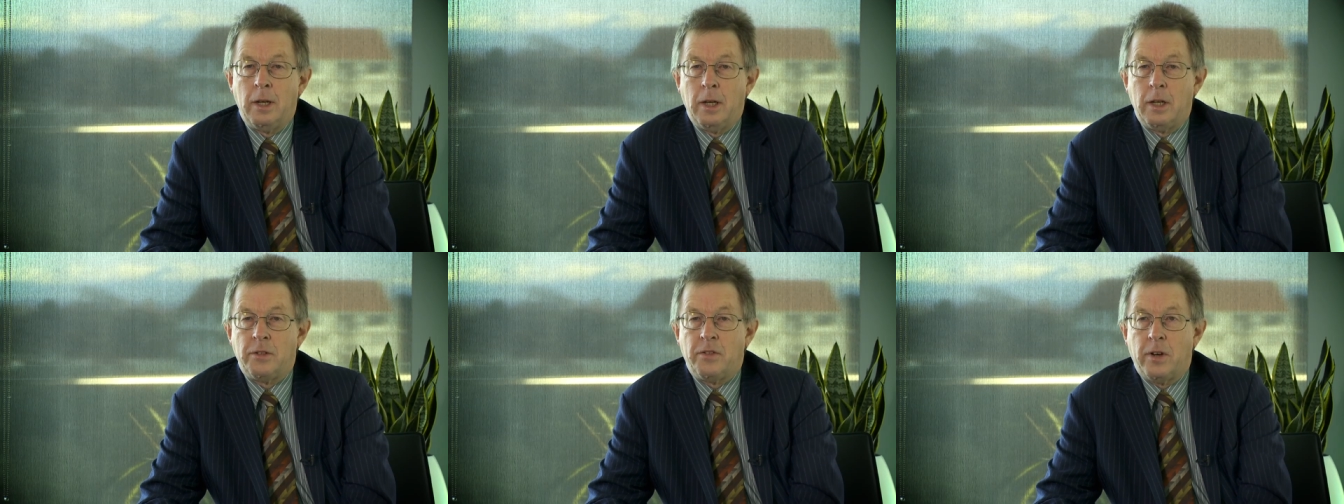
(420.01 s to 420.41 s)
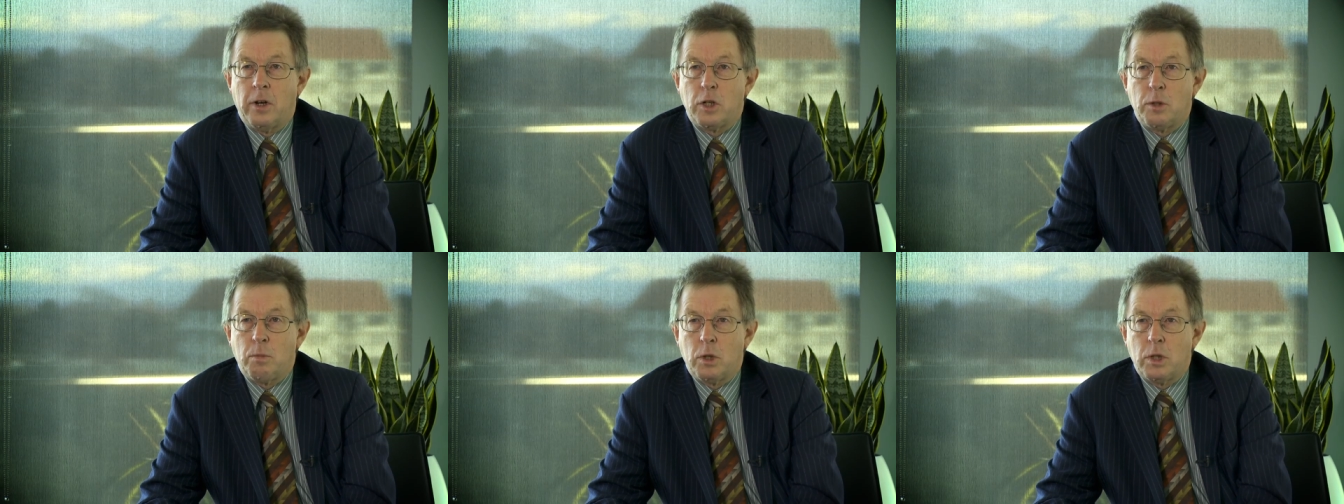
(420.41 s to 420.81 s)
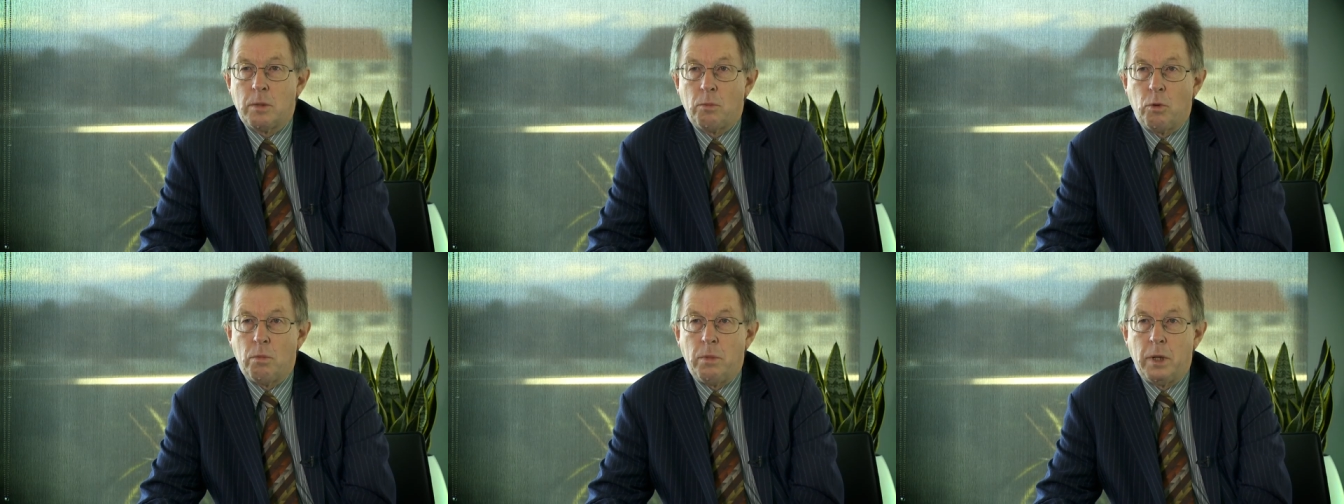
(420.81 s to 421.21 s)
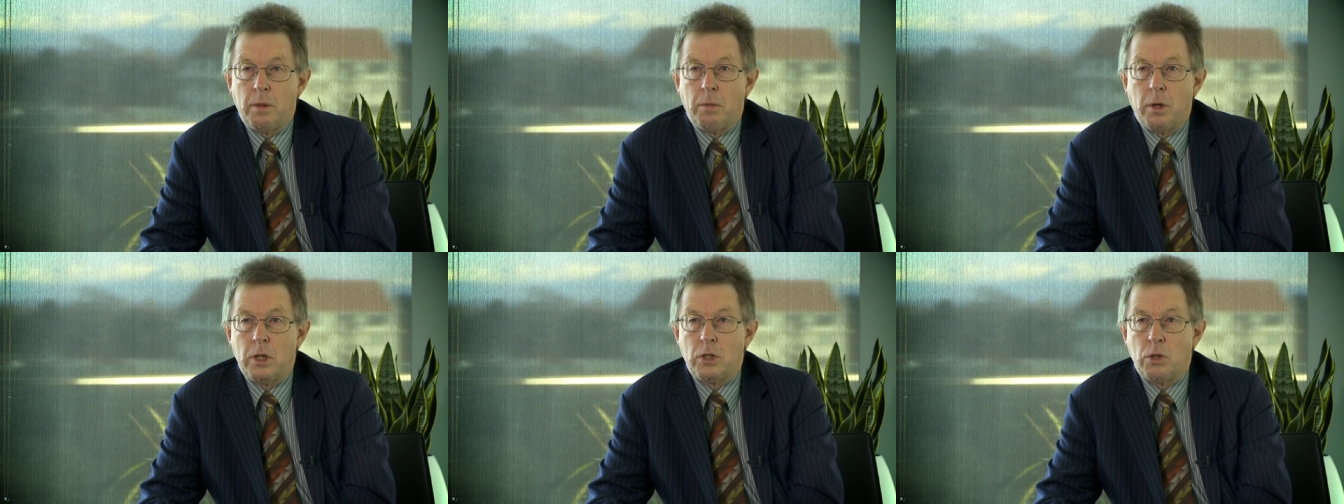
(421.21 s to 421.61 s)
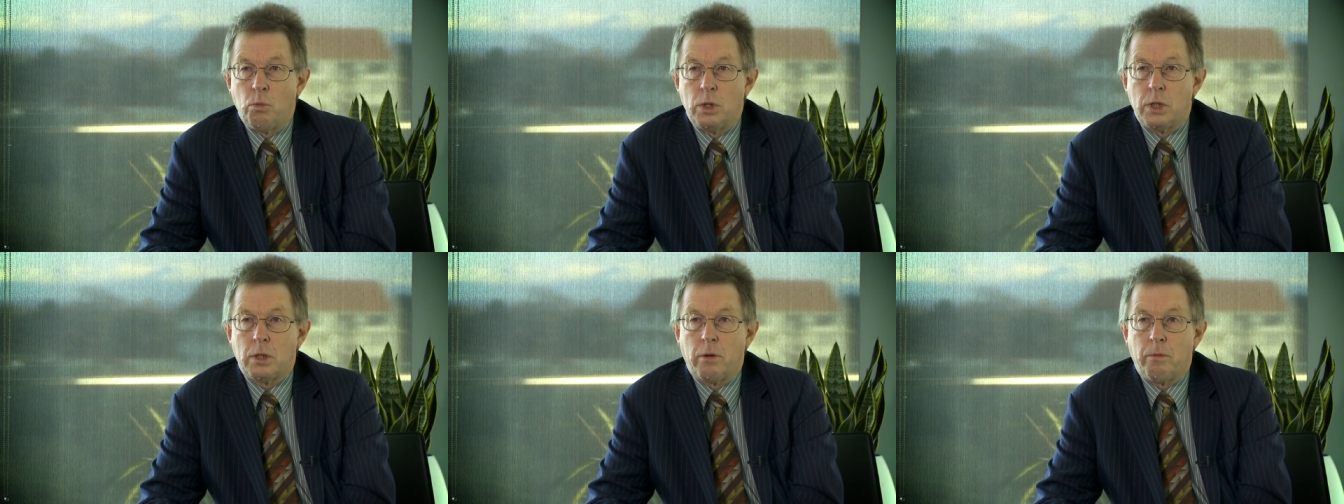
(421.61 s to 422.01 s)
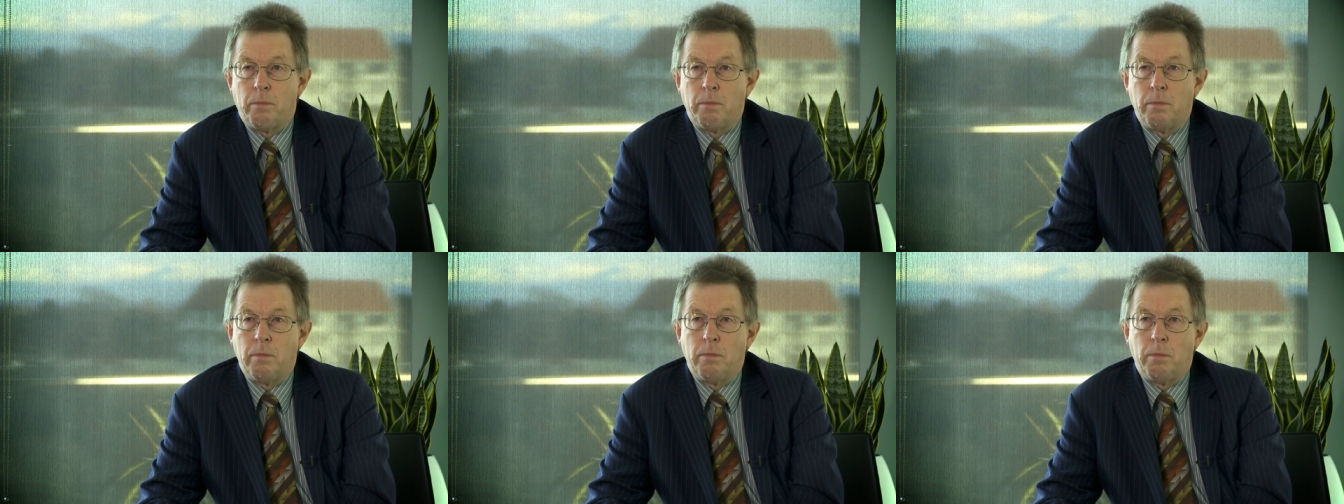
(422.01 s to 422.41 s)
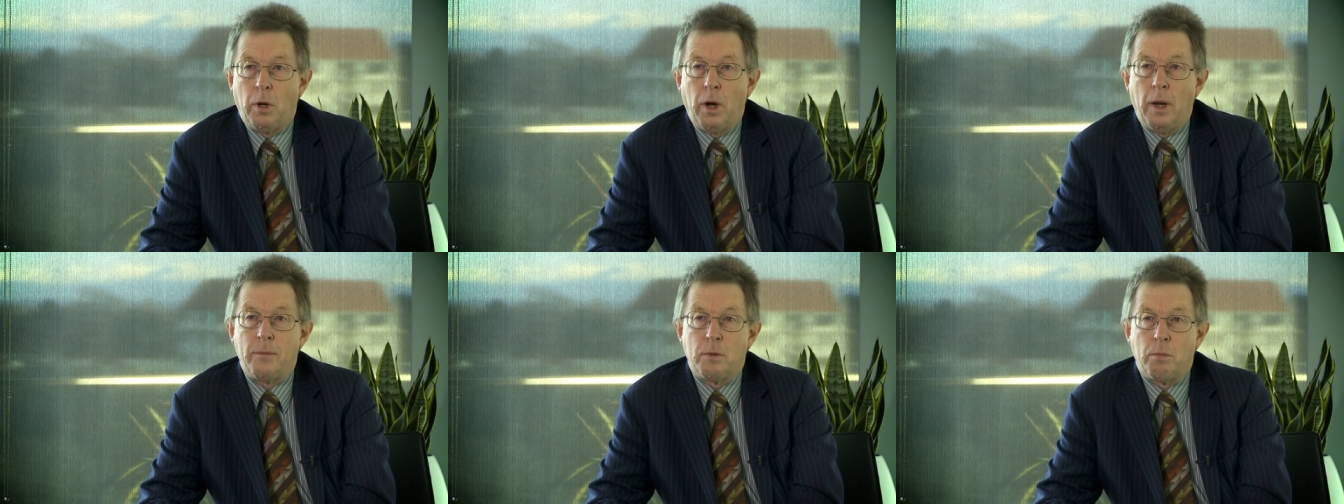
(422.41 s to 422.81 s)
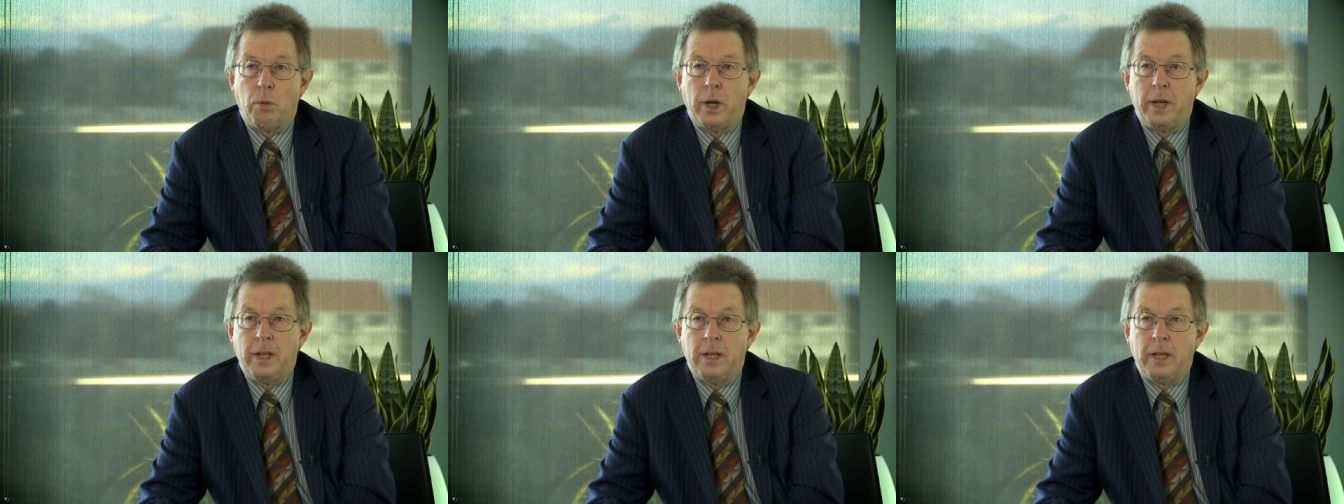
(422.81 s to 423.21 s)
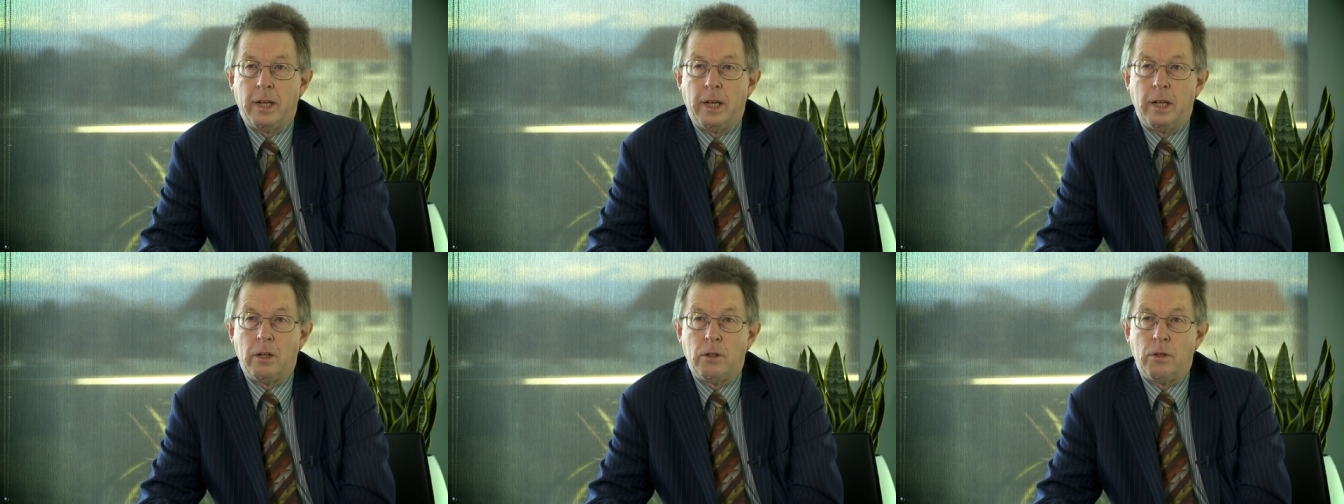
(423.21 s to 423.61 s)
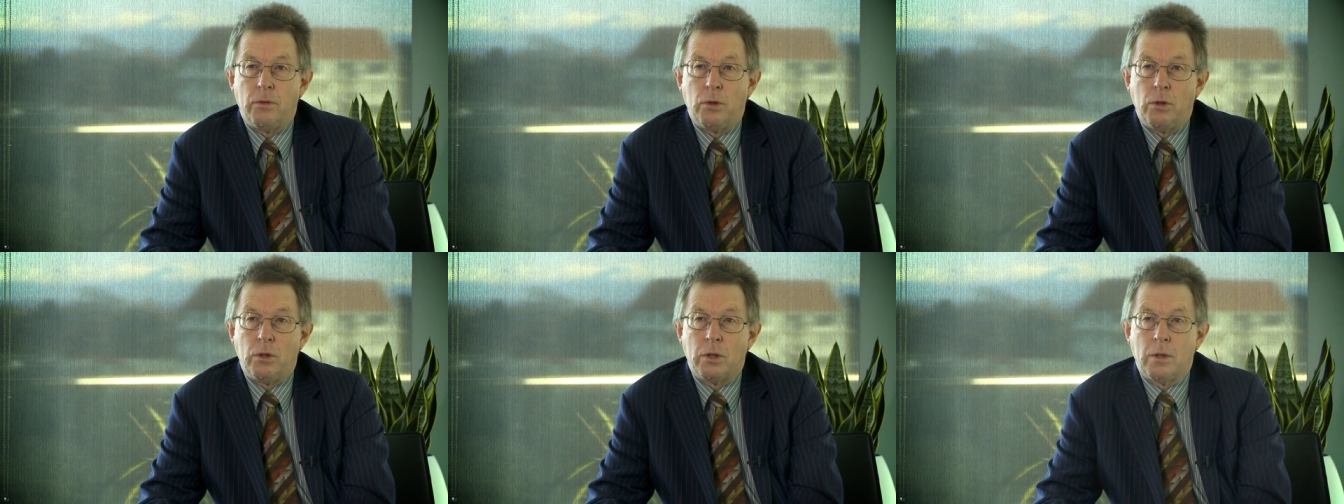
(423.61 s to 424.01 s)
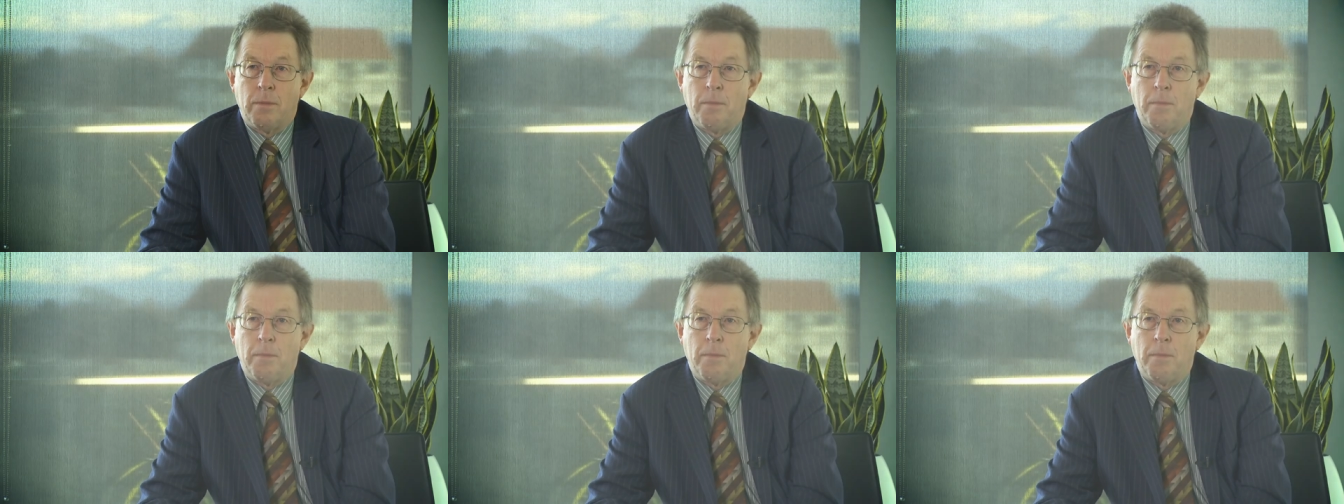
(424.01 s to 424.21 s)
as far as possible minimise the risk of pipes breaking again in the future.